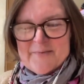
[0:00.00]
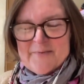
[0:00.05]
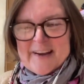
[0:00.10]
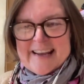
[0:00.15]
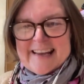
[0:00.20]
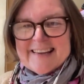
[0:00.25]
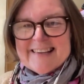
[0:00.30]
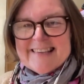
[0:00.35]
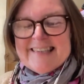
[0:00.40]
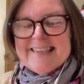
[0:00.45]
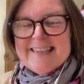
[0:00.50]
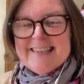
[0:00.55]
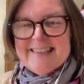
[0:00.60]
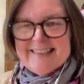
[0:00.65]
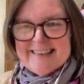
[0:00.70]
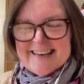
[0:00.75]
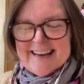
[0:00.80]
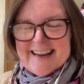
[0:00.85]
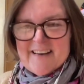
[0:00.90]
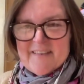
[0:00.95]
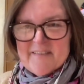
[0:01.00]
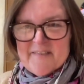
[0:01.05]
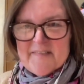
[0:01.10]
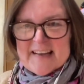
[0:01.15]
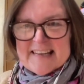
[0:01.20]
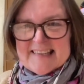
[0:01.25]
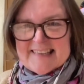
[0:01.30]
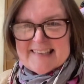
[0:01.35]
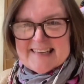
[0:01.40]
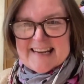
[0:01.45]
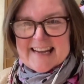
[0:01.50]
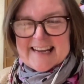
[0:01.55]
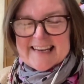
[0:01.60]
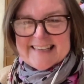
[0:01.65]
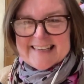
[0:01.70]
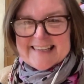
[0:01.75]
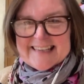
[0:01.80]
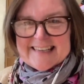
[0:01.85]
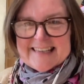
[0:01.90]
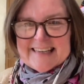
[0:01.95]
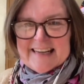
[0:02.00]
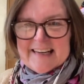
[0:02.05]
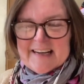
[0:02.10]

We consistently are fascinated